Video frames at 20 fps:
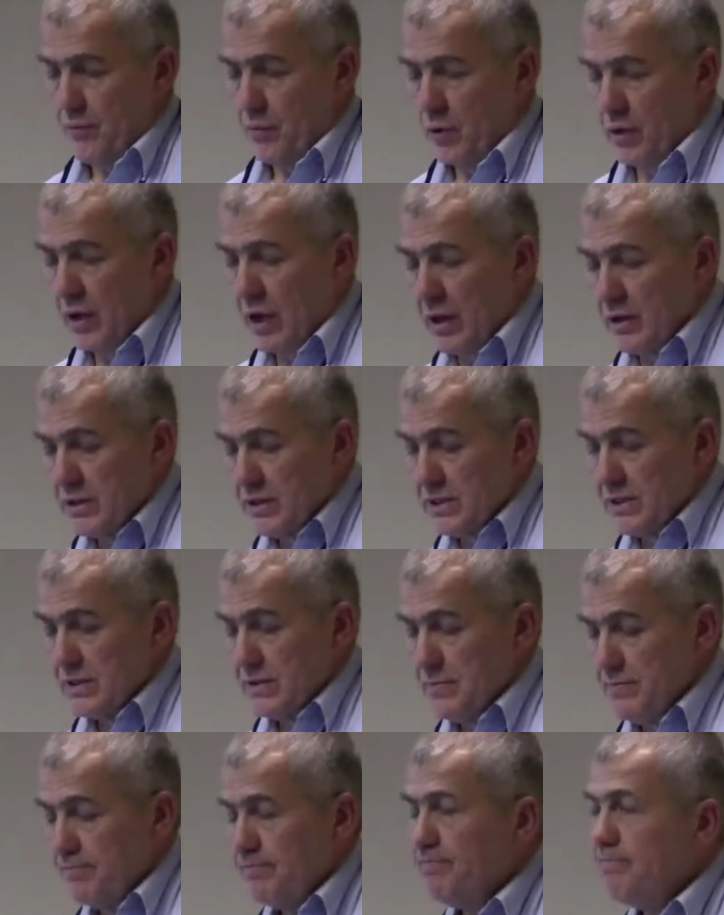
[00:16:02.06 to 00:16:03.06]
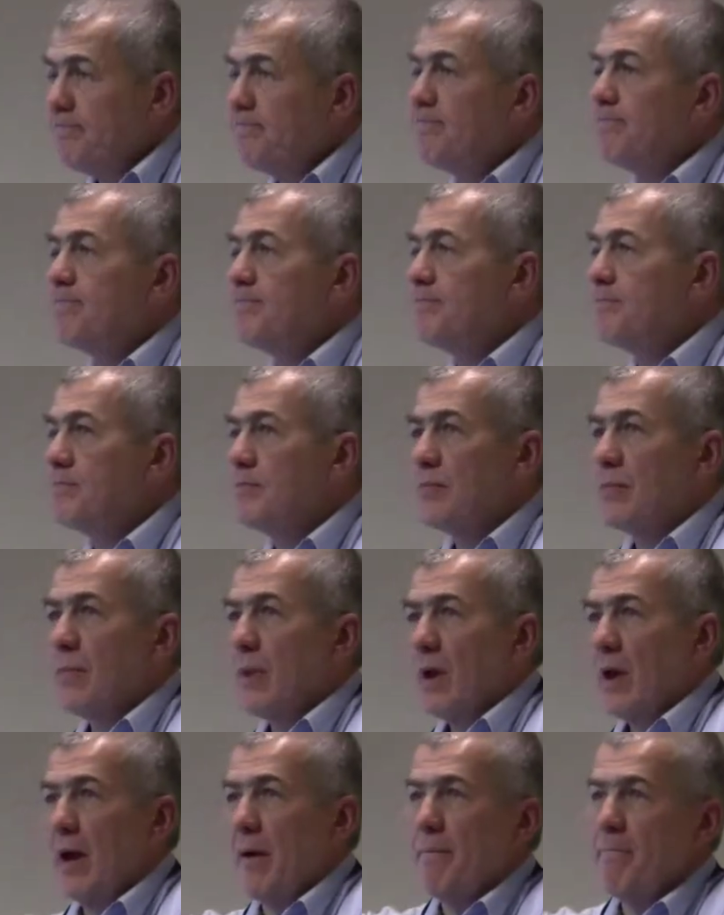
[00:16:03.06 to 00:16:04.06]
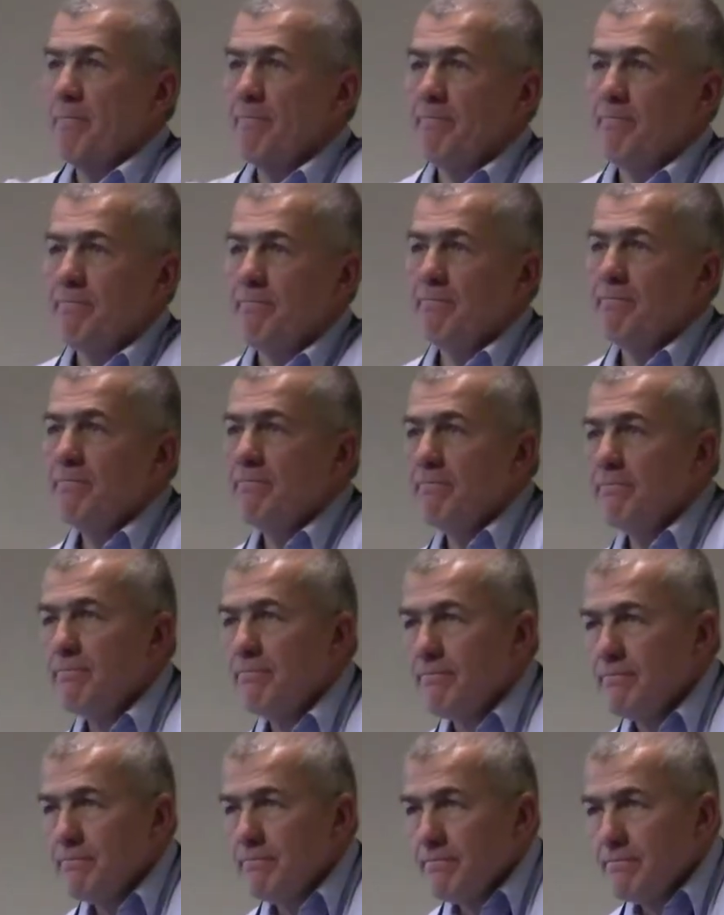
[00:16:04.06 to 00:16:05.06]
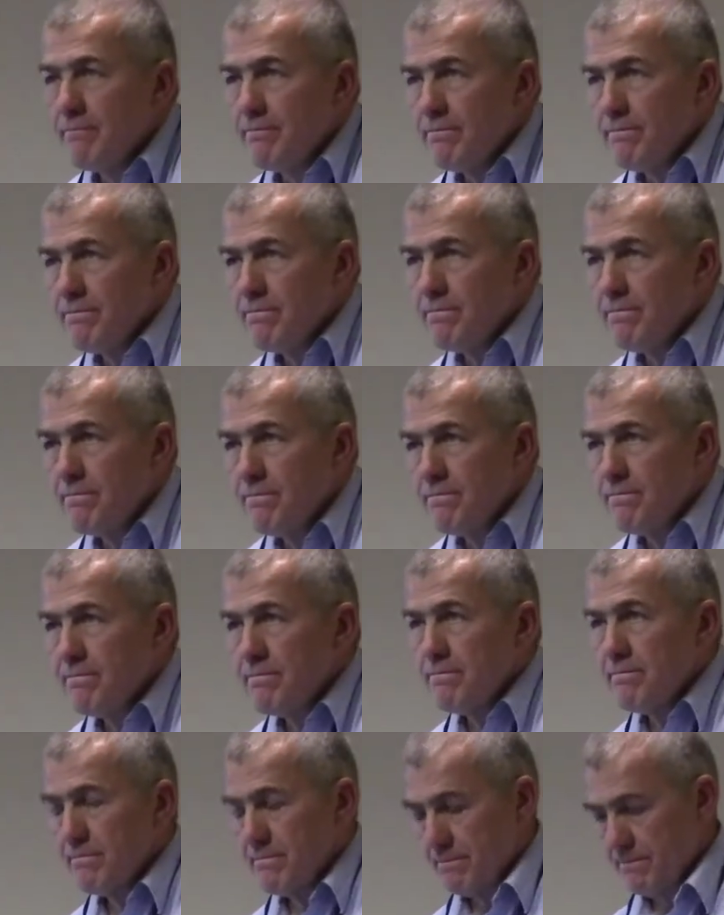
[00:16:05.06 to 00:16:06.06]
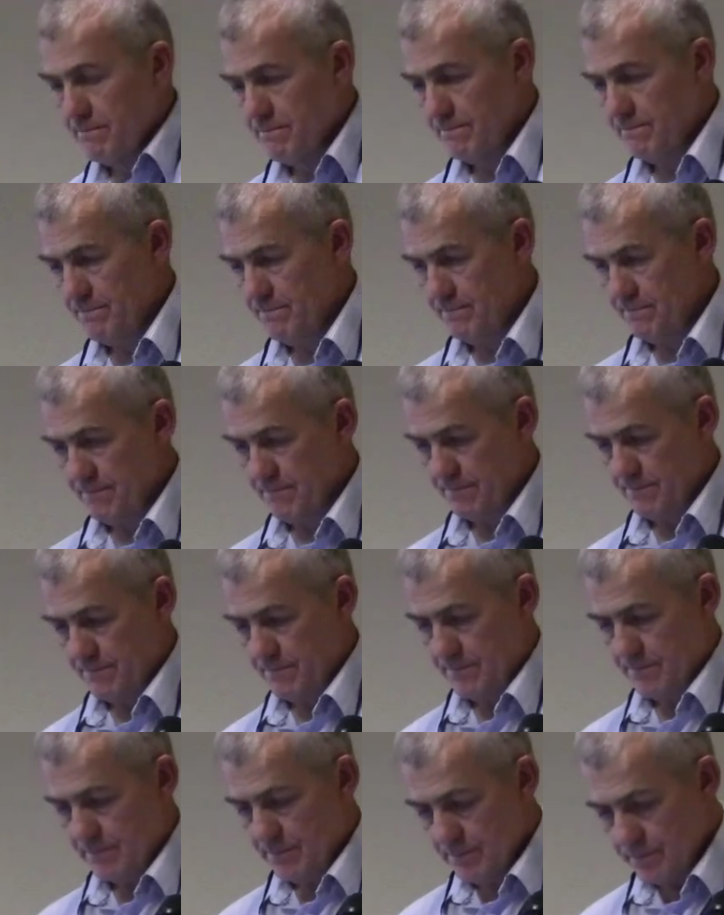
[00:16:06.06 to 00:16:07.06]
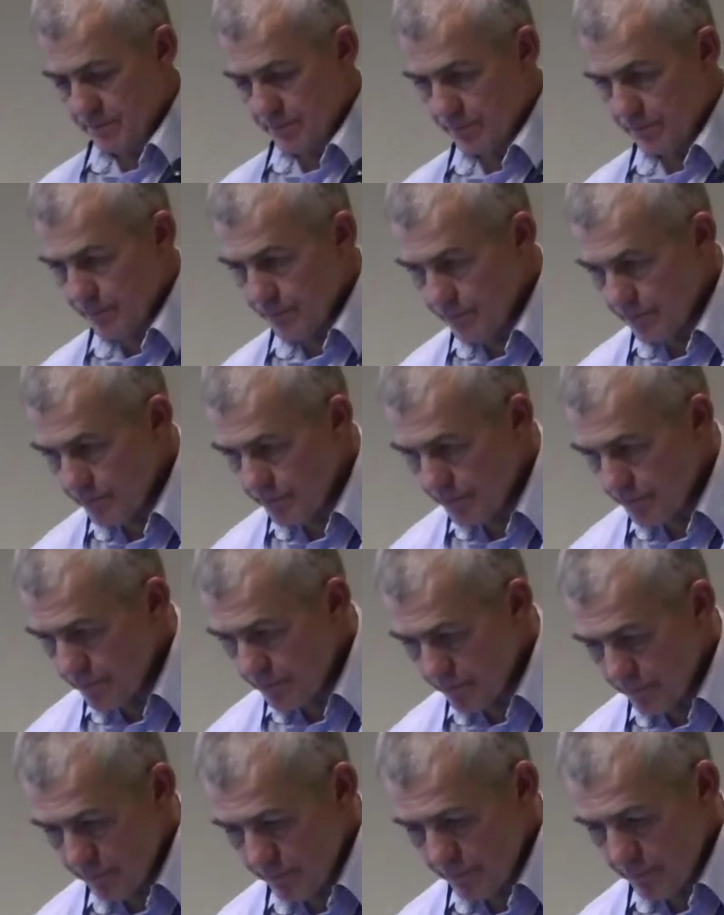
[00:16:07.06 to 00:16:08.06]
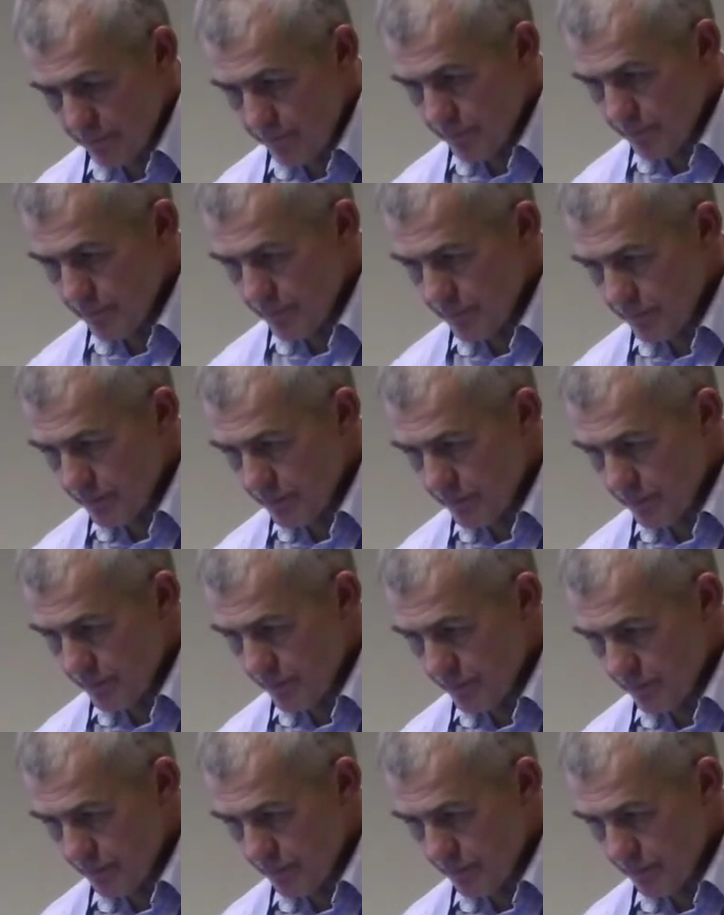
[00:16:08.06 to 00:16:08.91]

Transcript: What else? Yeah. The instructor wants it to be clear and wants it to be accurate